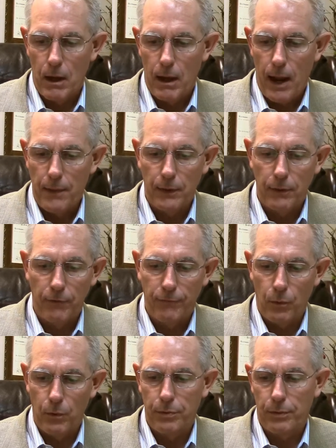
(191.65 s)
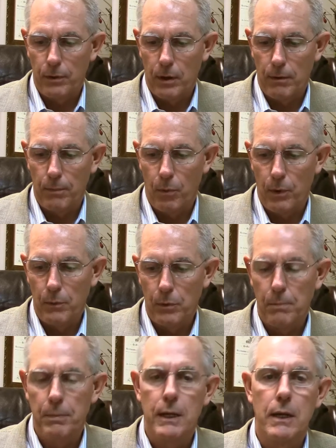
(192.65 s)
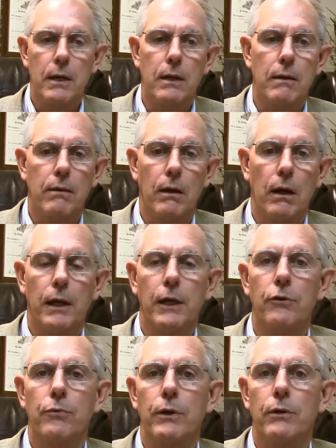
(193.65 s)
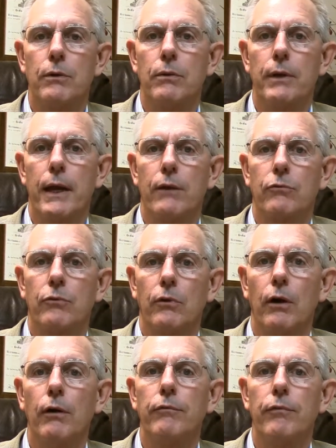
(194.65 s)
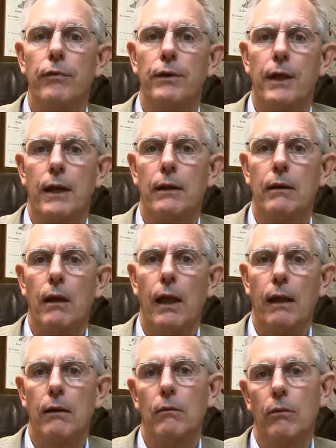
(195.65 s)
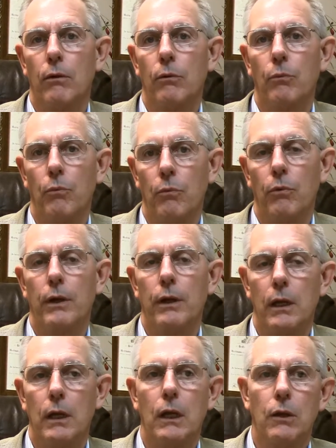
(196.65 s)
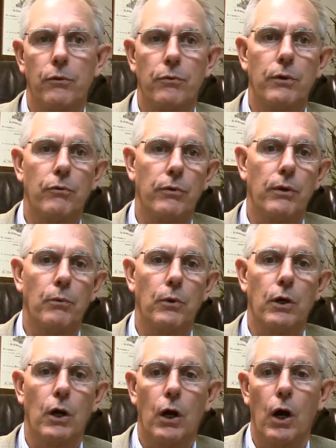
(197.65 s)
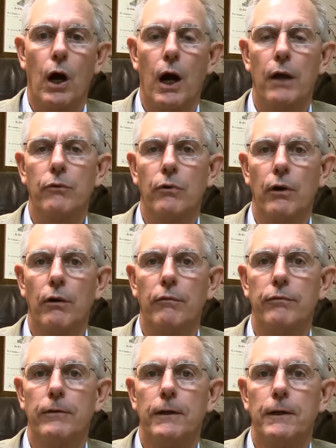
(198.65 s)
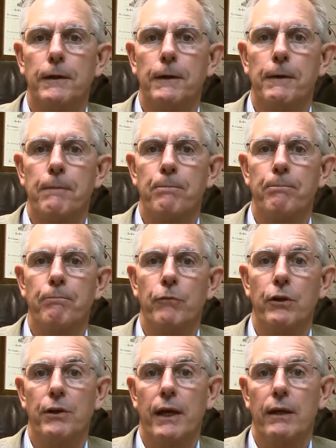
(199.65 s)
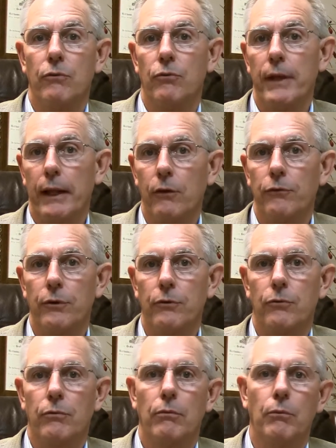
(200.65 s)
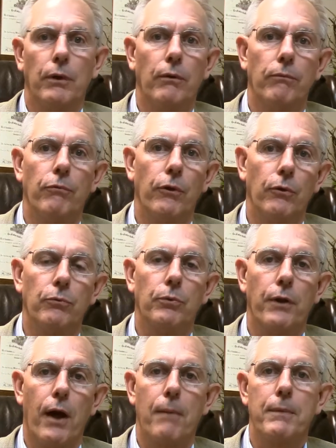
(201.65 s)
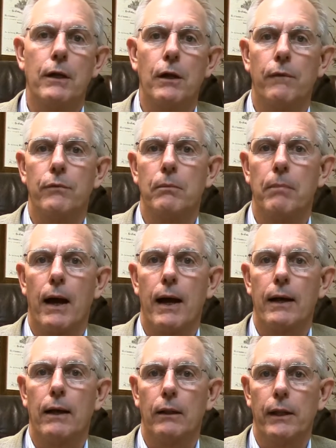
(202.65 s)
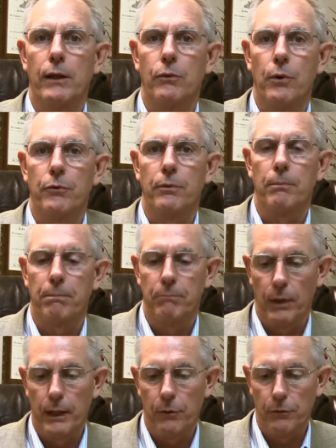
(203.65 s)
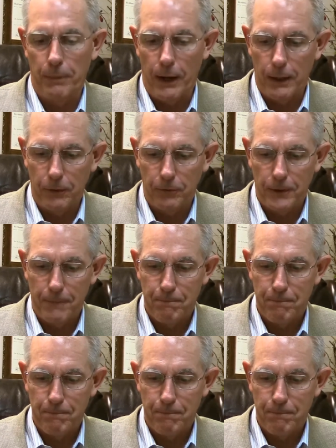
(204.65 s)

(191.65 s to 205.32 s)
And then the fourth uh, point would be uh, injury to guests of the tenant and the injuries that were a cause of the tenant's negligence. Well, those would not be covered by a landlord's landlord's policy.